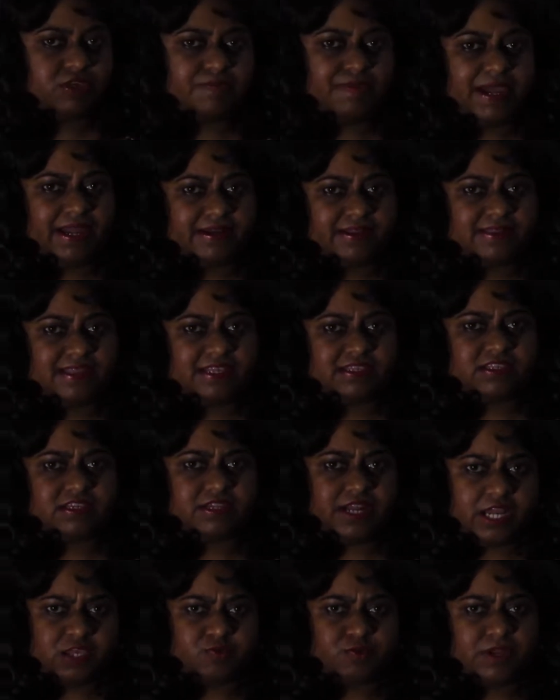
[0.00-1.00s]
GMAT, that's
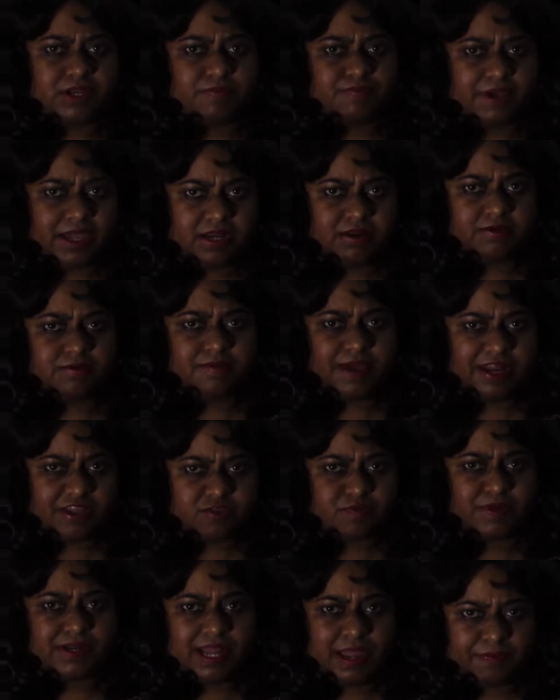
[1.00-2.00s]
Graduate
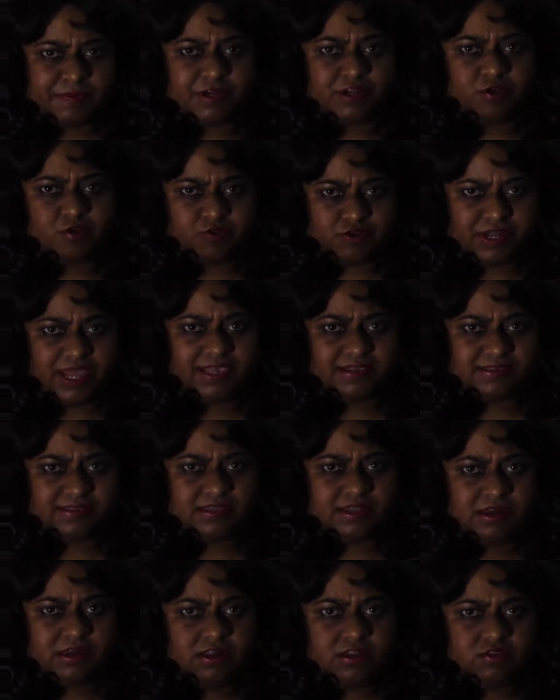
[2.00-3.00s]
Management Aptitude Test.
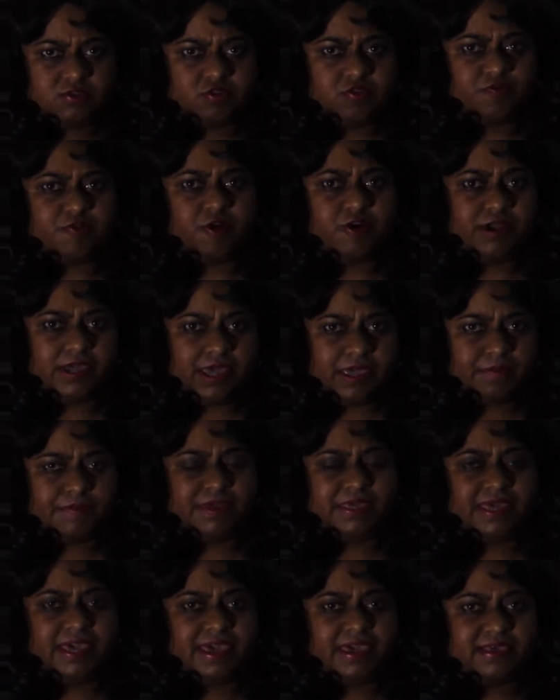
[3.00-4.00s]
So for
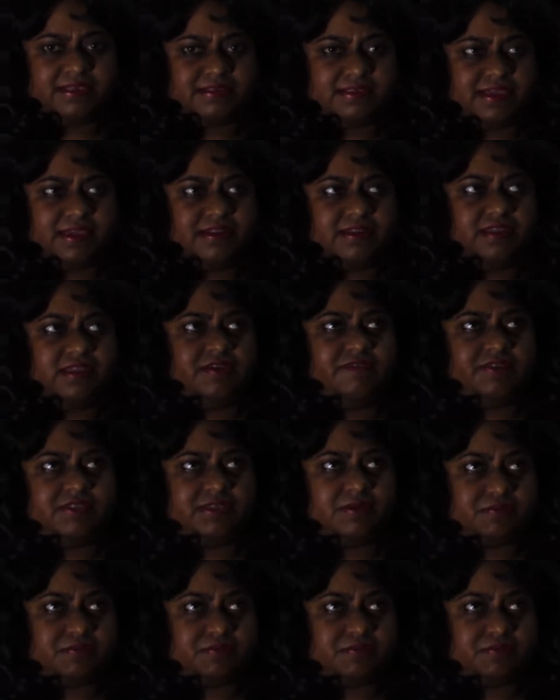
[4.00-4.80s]
MBAs and even